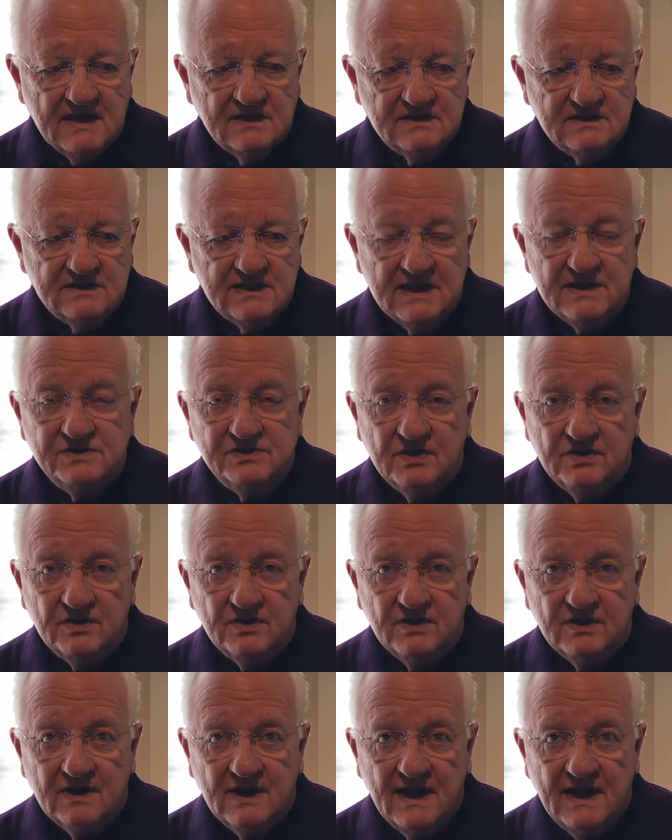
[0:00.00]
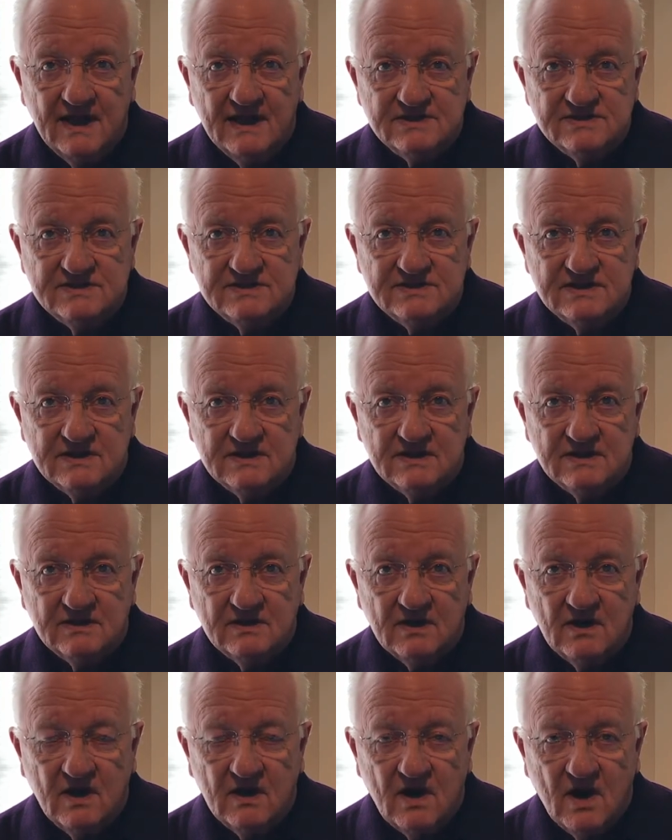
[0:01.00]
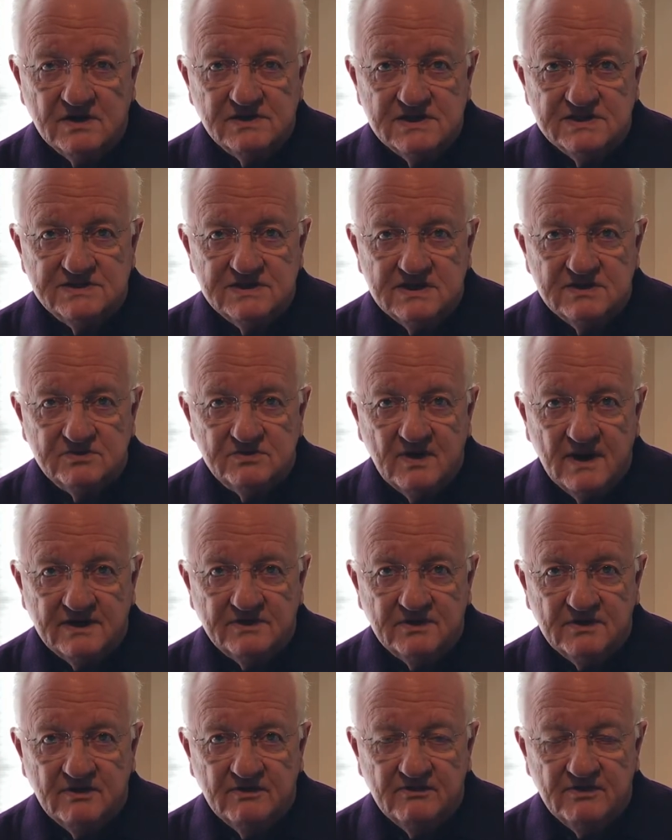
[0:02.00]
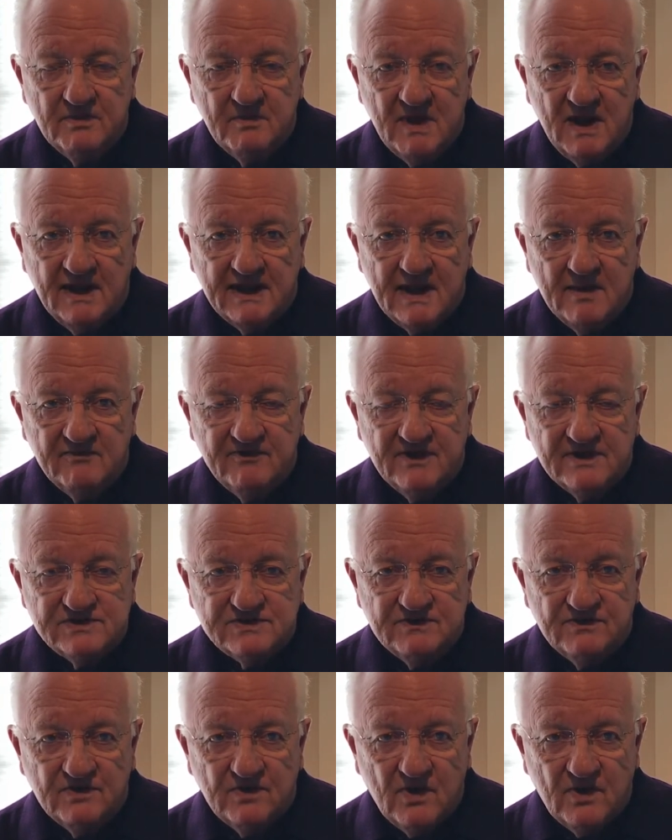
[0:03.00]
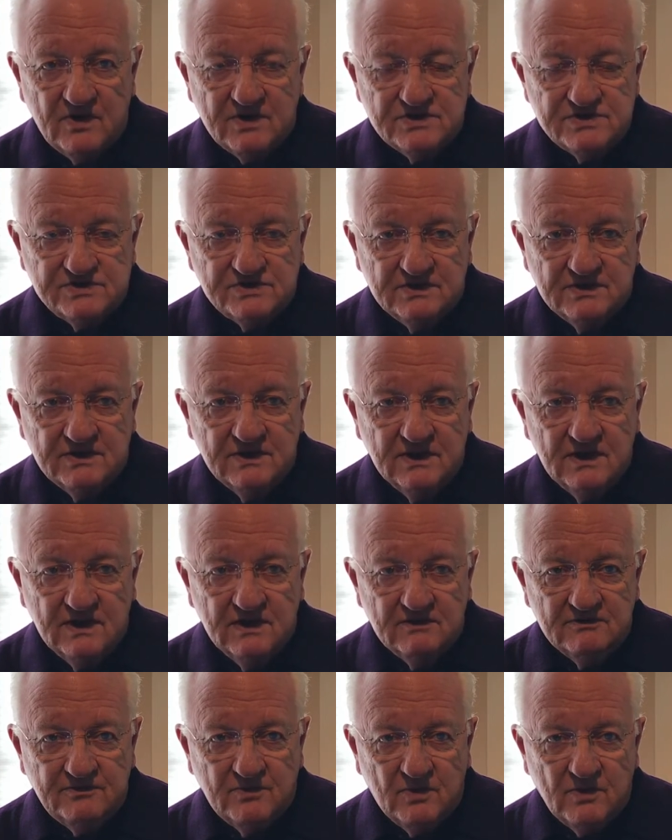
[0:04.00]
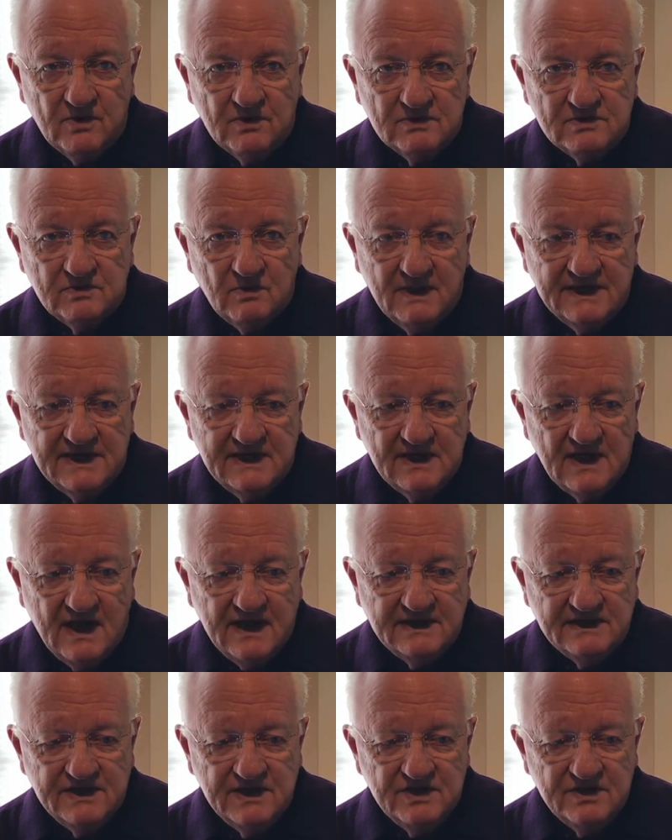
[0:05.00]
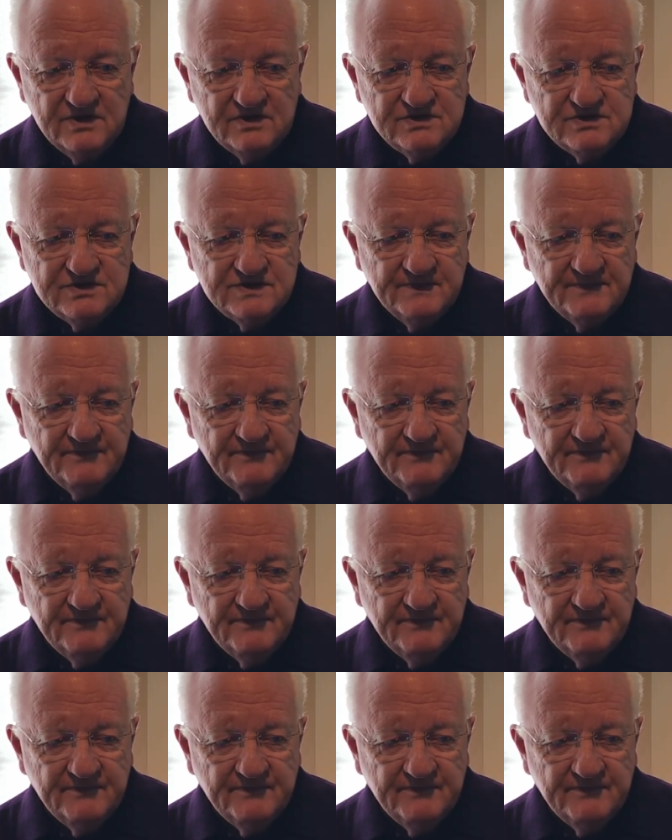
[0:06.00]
tenure as artistic director of the Bellingham Festival Orchestra for 29 years.